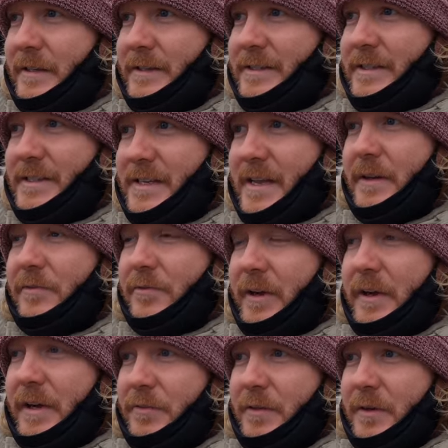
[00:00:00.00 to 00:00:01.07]
is the setting
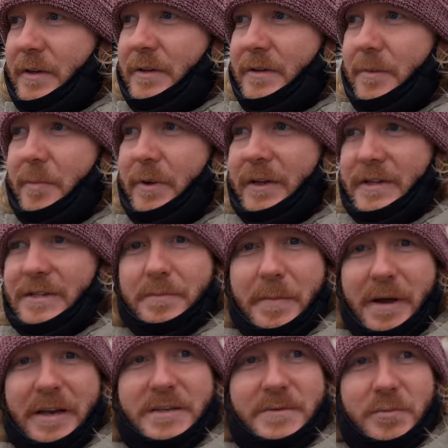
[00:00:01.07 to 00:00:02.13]
really for the, the biggest
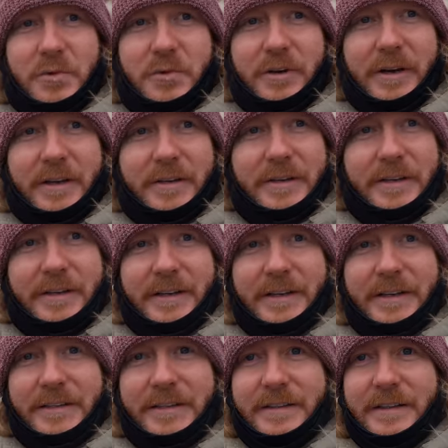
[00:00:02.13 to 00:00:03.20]
mass murder
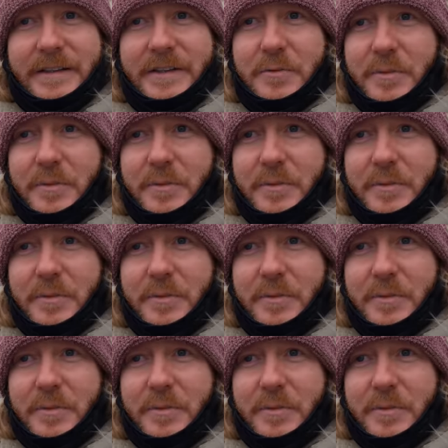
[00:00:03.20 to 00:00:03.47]
in, in